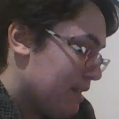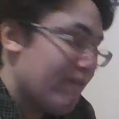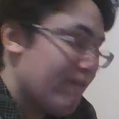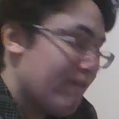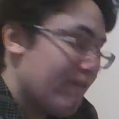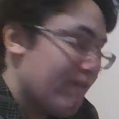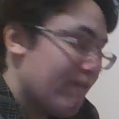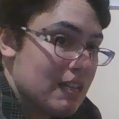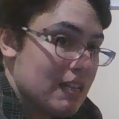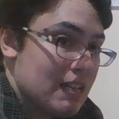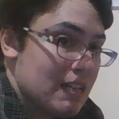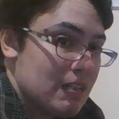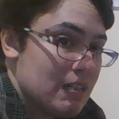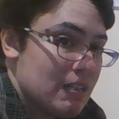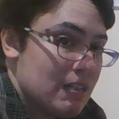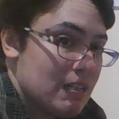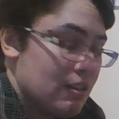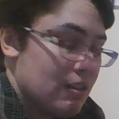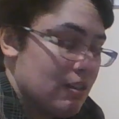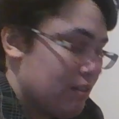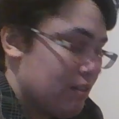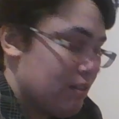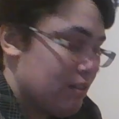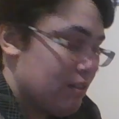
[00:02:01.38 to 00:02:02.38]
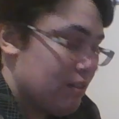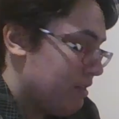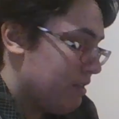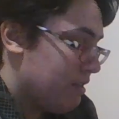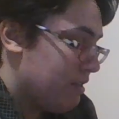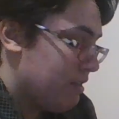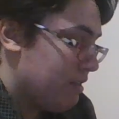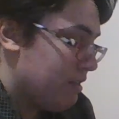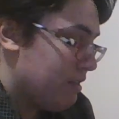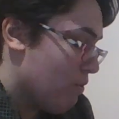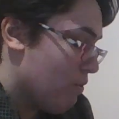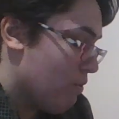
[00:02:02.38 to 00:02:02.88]
fish,
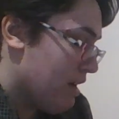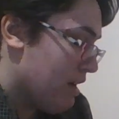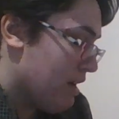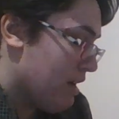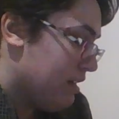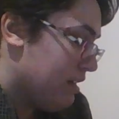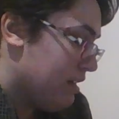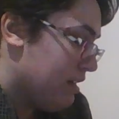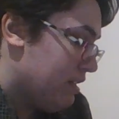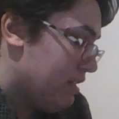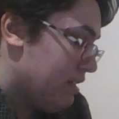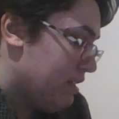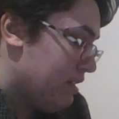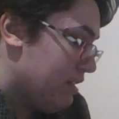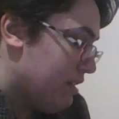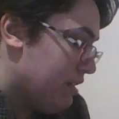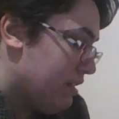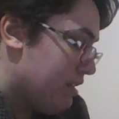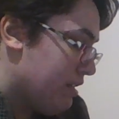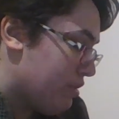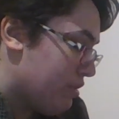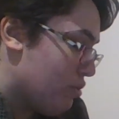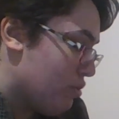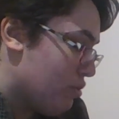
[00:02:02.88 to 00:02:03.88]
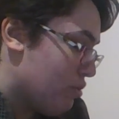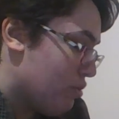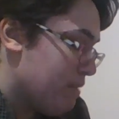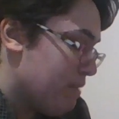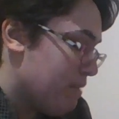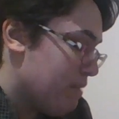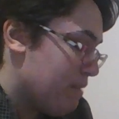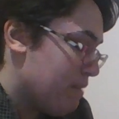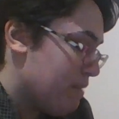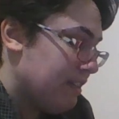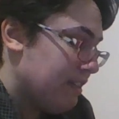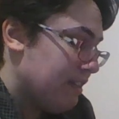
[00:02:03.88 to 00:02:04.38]
Jonah, Scoopy,